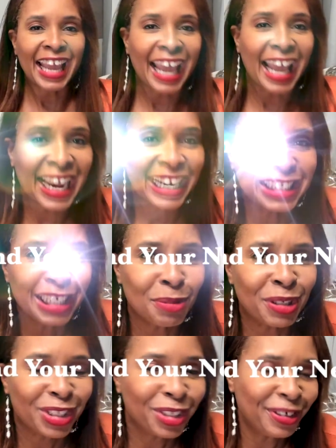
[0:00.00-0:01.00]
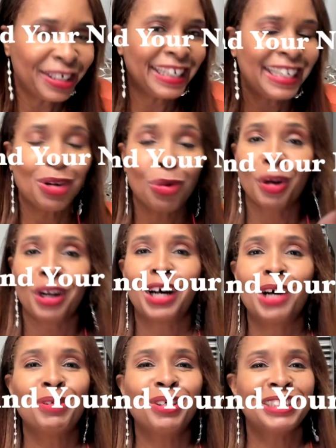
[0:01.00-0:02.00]
Hack number three, we're
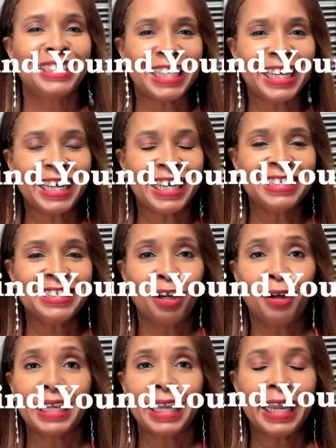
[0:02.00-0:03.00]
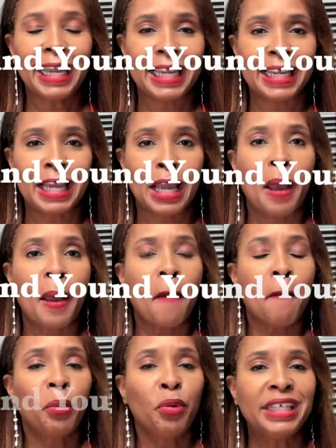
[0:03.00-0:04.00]
almost done. Okay,
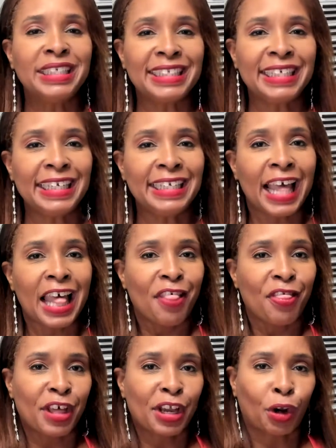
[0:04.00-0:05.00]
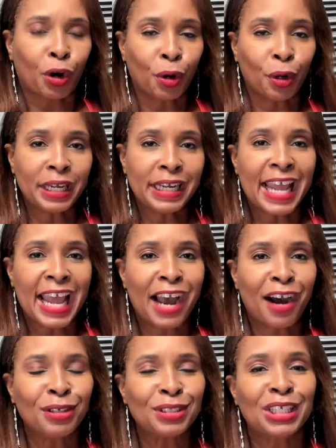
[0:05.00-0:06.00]
bridging the current
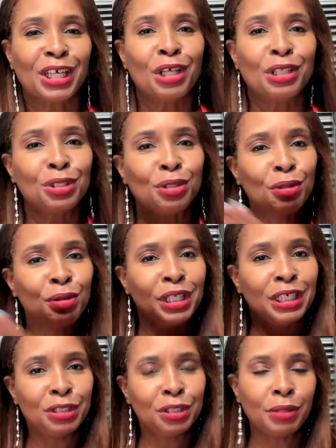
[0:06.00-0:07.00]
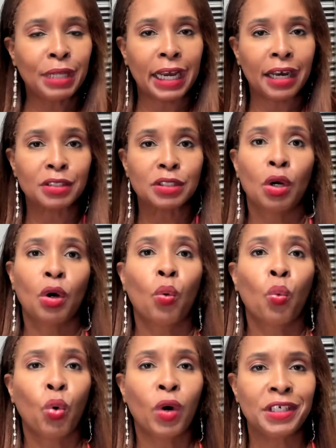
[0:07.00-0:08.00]
house to the new house.
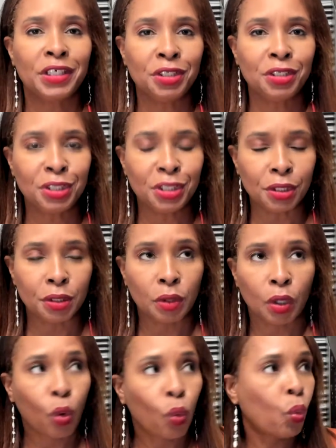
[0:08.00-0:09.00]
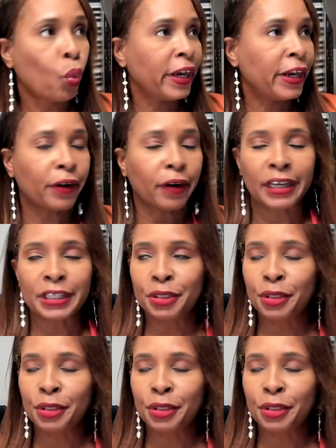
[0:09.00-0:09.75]
What do you do? Where are you